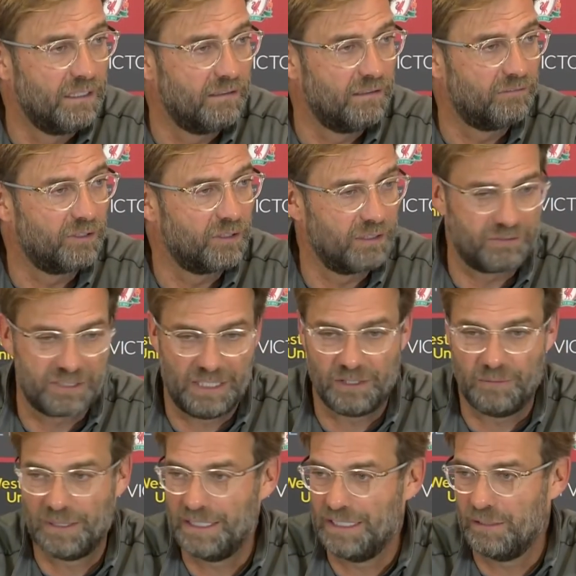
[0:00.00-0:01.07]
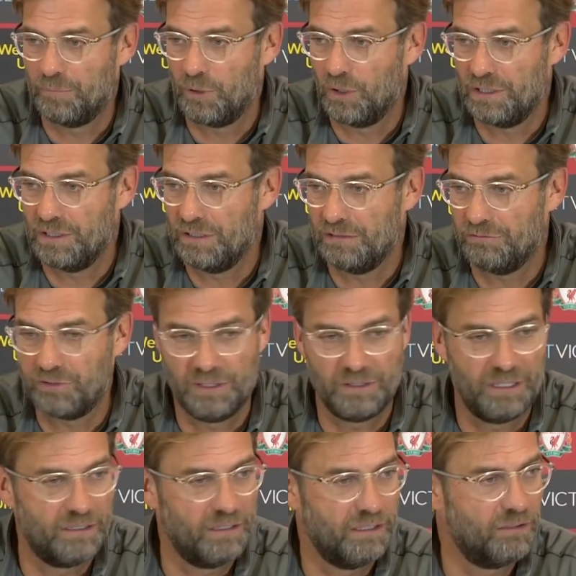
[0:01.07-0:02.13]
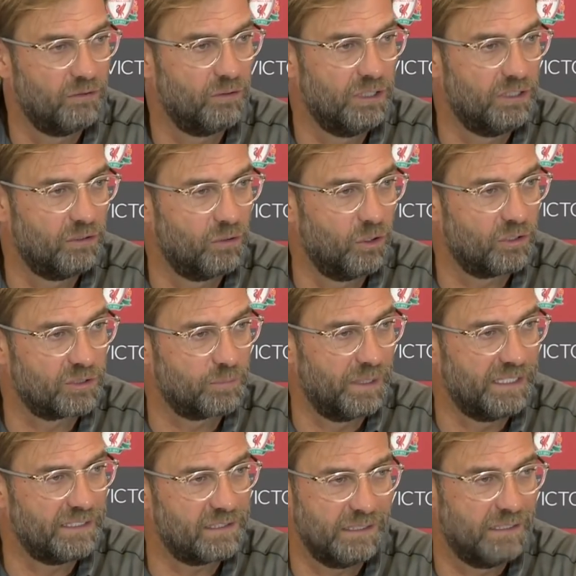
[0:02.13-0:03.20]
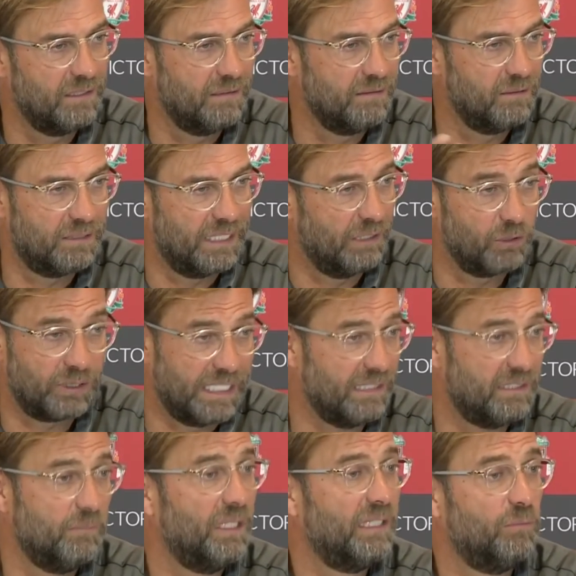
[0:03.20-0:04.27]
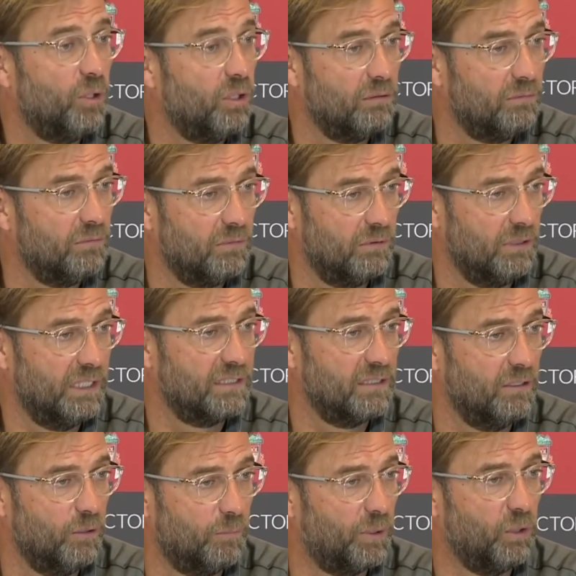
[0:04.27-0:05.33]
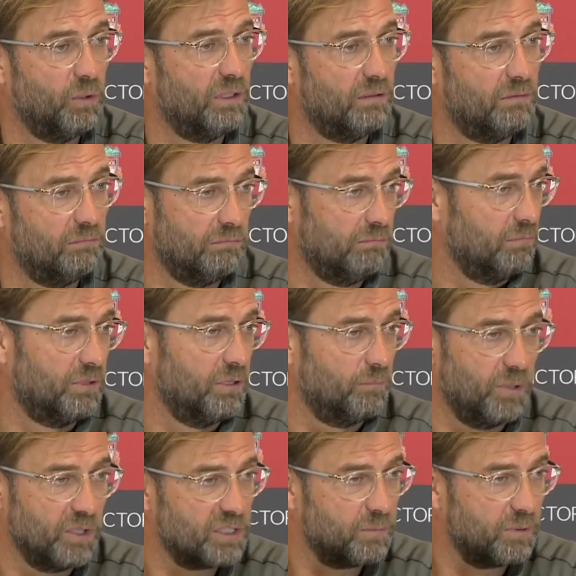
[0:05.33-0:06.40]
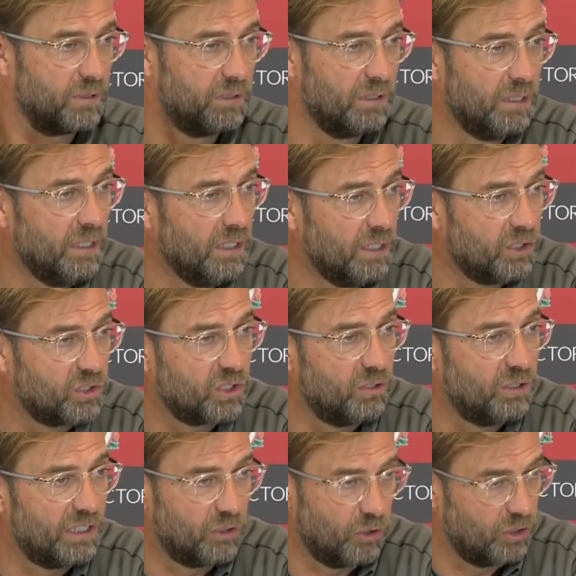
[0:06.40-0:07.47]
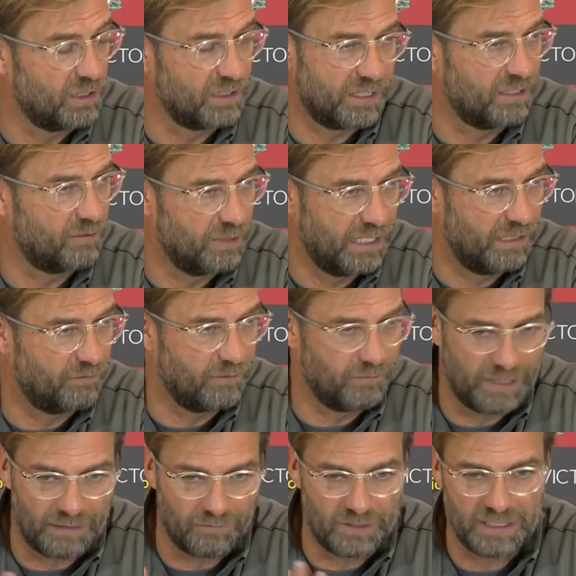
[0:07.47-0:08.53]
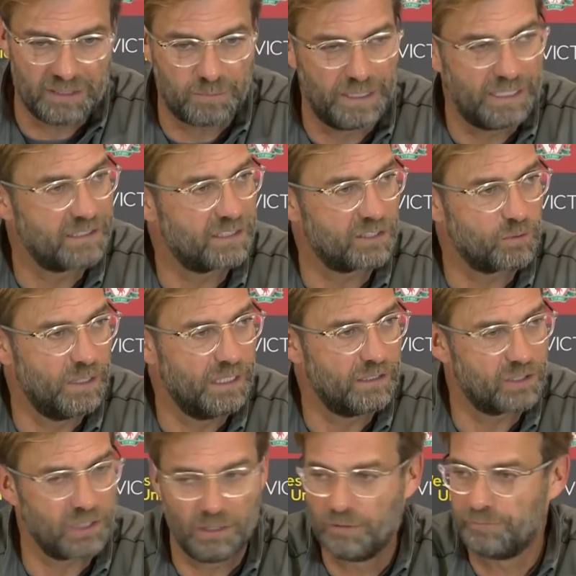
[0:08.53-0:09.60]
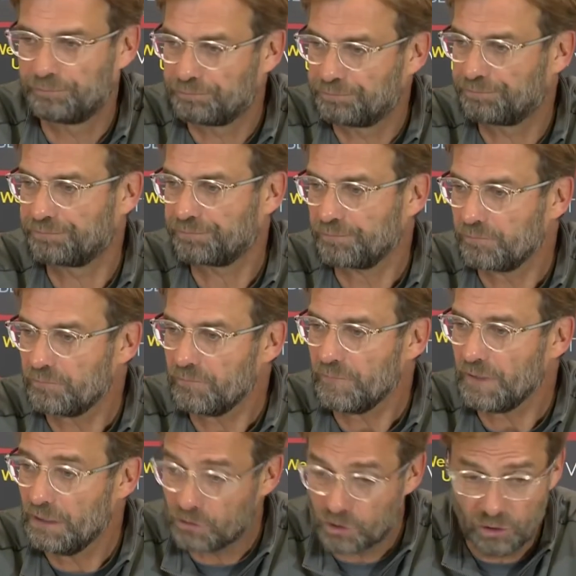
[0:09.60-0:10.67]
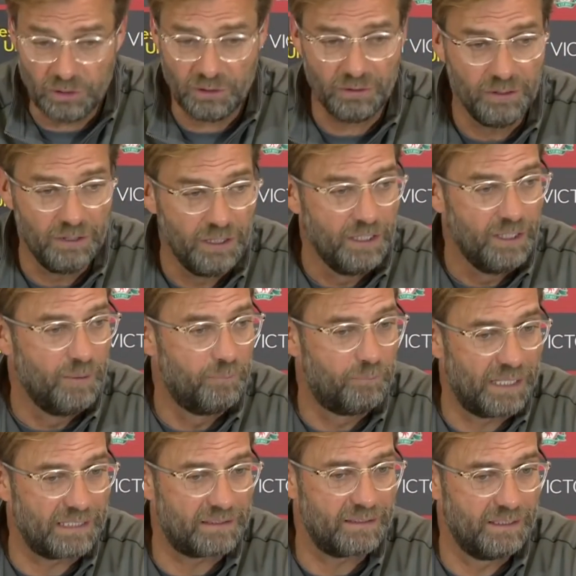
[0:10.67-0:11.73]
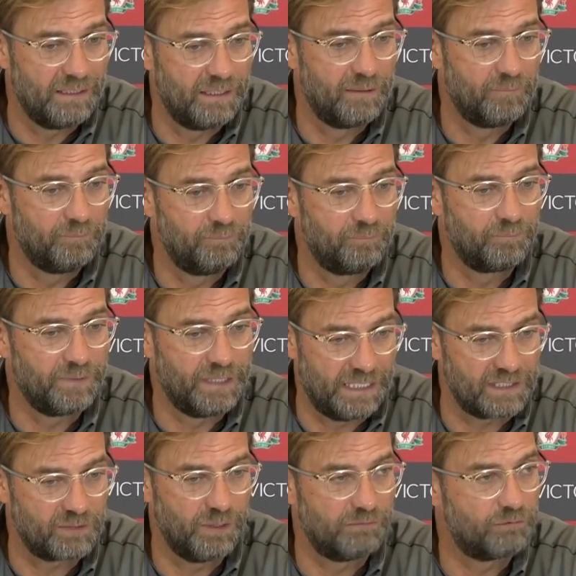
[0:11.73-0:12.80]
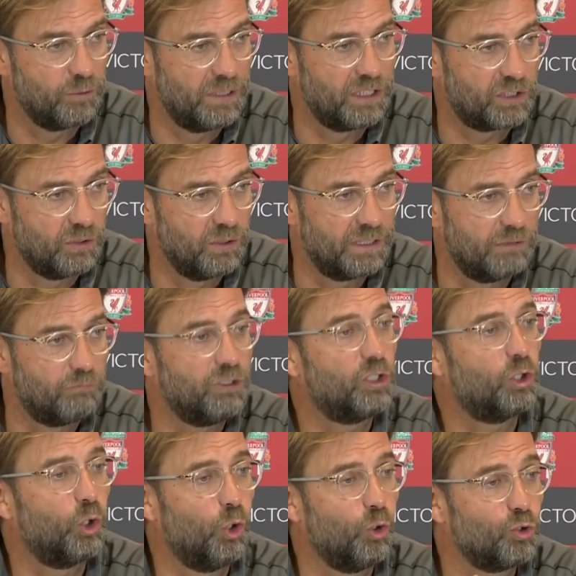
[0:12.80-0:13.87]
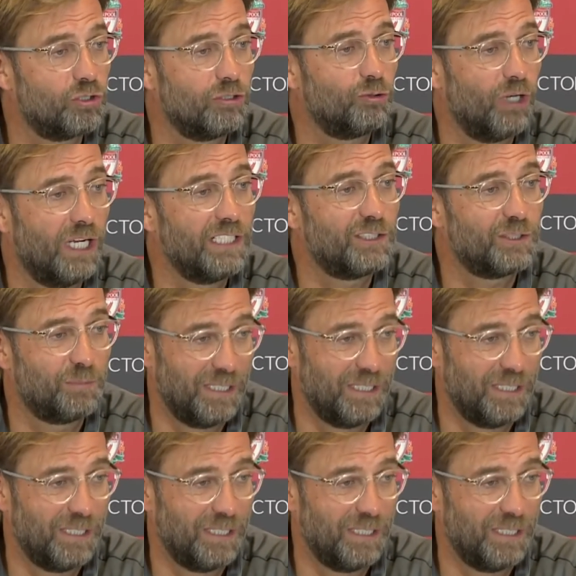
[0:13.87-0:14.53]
Uh, if you give Sadio Mane the ball in a different in, in, a, in the wrong space, then you cannot get him anymore as an opponent. It's not possible. So in all these things, we have we have these players as well. So it's good. But um, yes, we have to make sure that we close the right